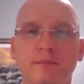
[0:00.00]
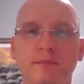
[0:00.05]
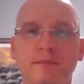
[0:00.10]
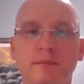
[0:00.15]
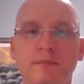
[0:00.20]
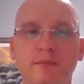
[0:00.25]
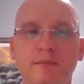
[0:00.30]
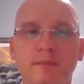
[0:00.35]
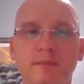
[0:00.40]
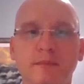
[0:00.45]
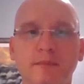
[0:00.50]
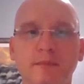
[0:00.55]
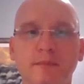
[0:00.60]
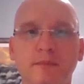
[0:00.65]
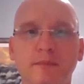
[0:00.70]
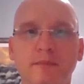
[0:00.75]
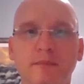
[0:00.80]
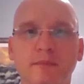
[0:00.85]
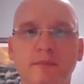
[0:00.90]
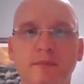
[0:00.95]

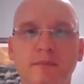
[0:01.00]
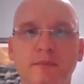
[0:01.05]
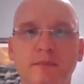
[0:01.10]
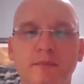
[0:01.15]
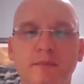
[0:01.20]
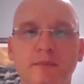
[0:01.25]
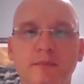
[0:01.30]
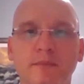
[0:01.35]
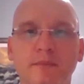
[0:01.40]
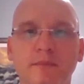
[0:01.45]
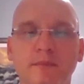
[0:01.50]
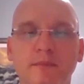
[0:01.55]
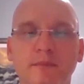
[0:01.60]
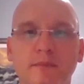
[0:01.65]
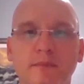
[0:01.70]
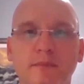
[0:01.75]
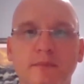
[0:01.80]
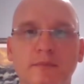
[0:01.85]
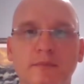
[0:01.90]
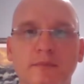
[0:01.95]

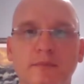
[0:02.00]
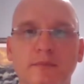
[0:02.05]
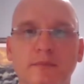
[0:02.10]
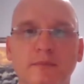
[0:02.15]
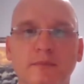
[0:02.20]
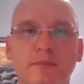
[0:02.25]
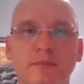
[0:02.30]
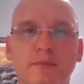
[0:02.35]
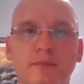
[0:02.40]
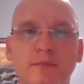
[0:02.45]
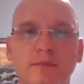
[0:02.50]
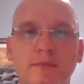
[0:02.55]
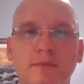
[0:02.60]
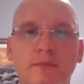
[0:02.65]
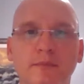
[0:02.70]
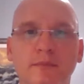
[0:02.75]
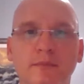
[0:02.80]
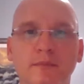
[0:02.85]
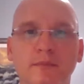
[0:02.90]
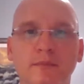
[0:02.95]

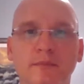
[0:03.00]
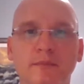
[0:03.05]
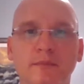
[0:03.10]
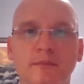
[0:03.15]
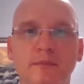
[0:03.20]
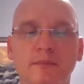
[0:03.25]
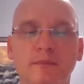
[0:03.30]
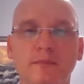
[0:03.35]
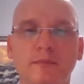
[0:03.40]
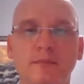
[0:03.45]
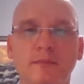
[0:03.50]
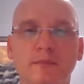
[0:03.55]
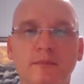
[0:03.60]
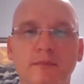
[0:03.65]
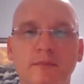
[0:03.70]
No words are spoken by the person on screen.